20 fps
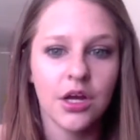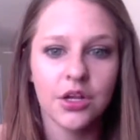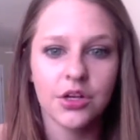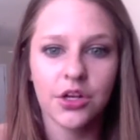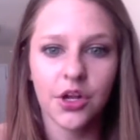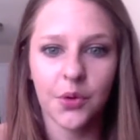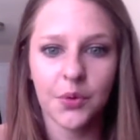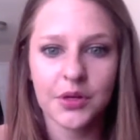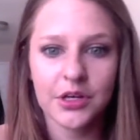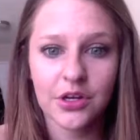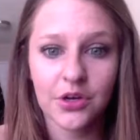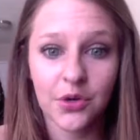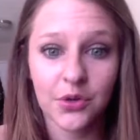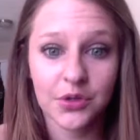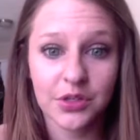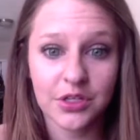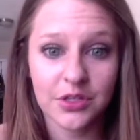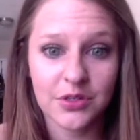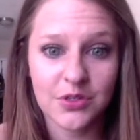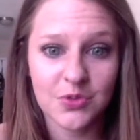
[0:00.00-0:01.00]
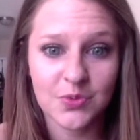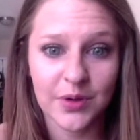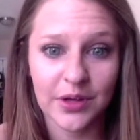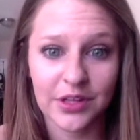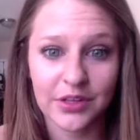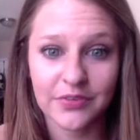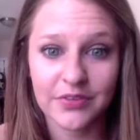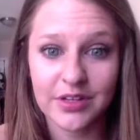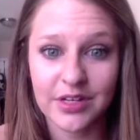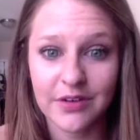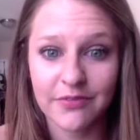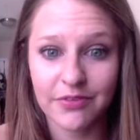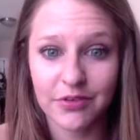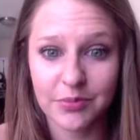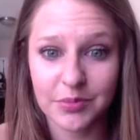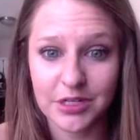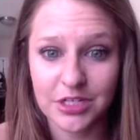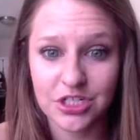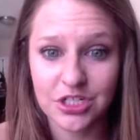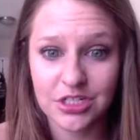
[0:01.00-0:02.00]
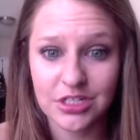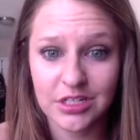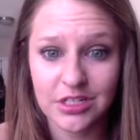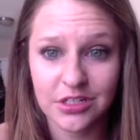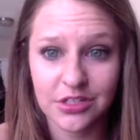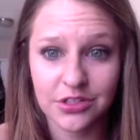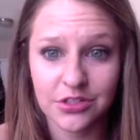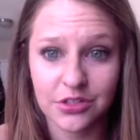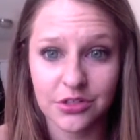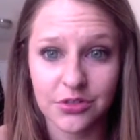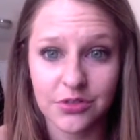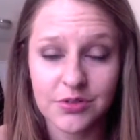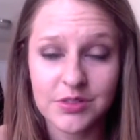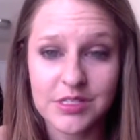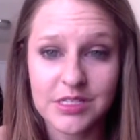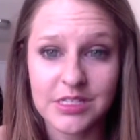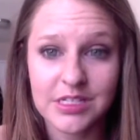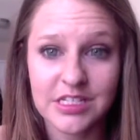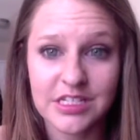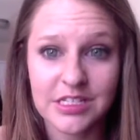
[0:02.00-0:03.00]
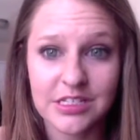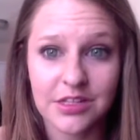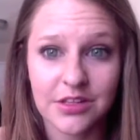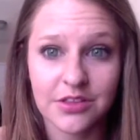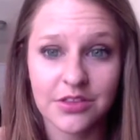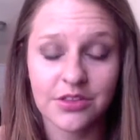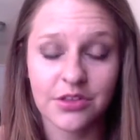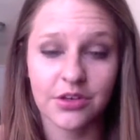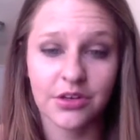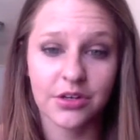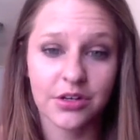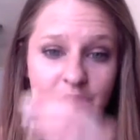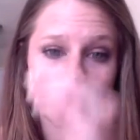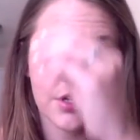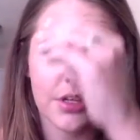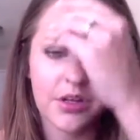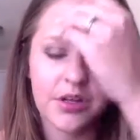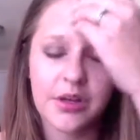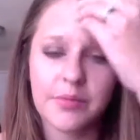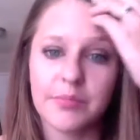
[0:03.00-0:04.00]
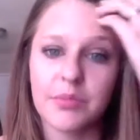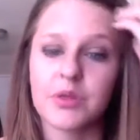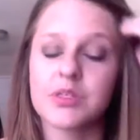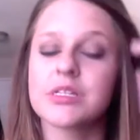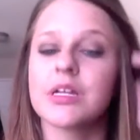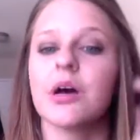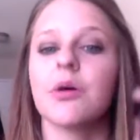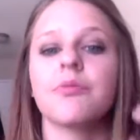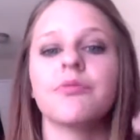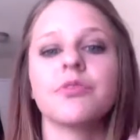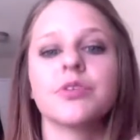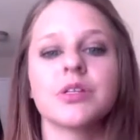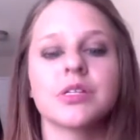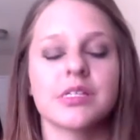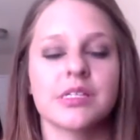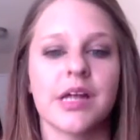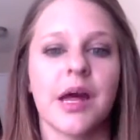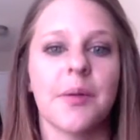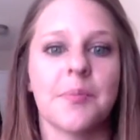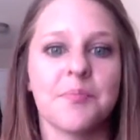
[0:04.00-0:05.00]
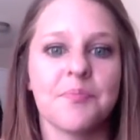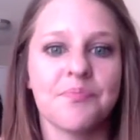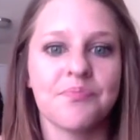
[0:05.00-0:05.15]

Knowing to only use relevant information in your notes is the third most helpful step.